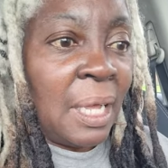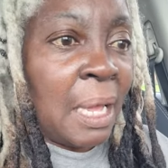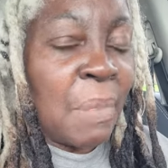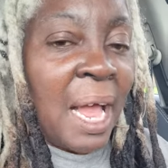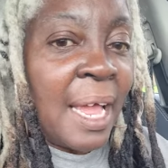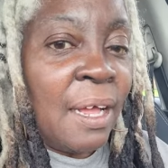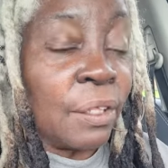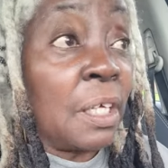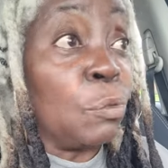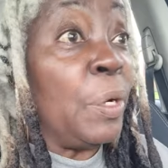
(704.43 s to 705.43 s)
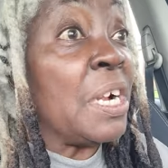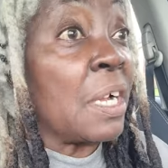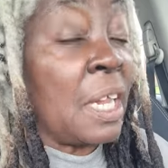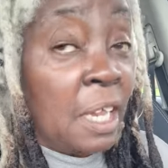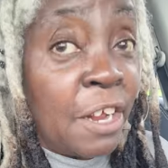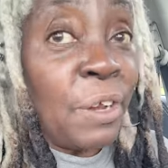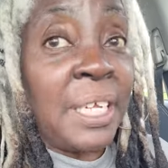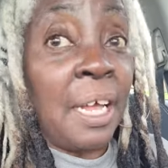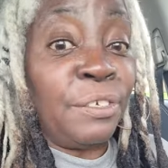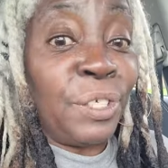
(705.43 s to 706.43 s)
and my health, because we are
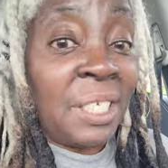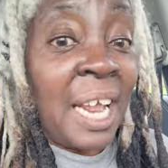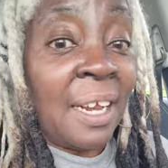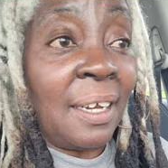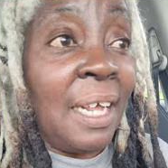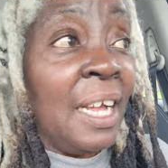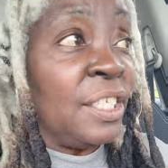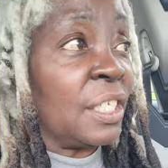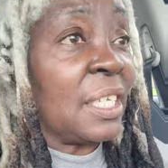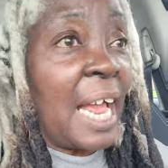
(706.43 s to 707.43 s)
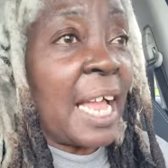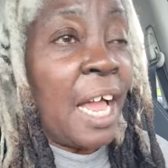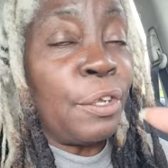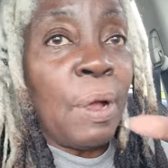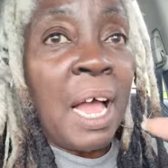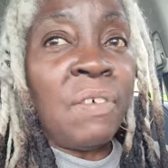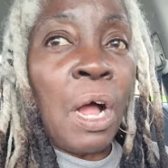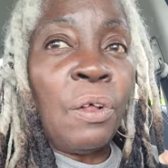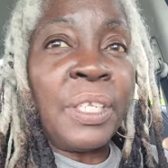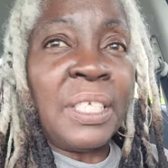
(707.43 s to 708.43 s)
clearly understanding, just like how you have
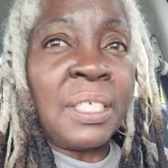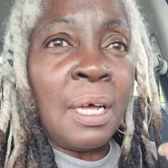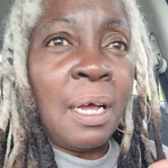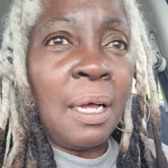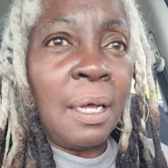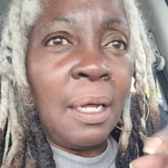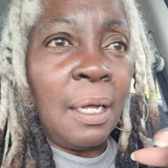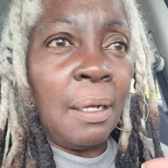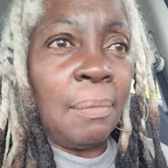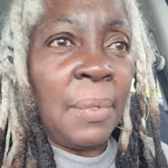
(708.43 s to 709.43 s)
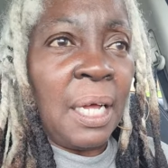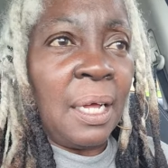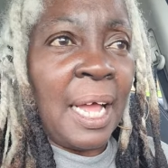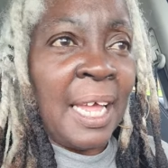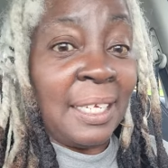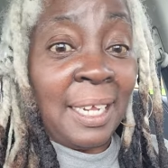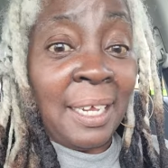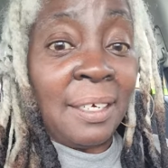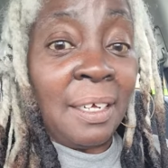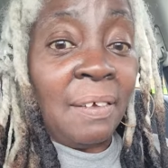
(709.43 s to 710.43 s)
all these uh uh at the
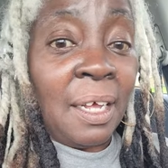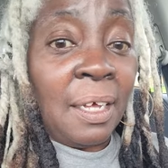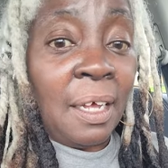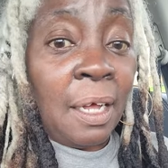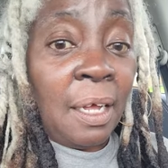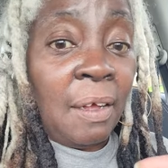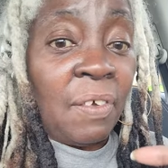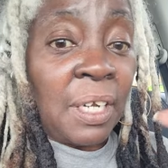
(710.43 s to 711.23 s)
end of uh, of a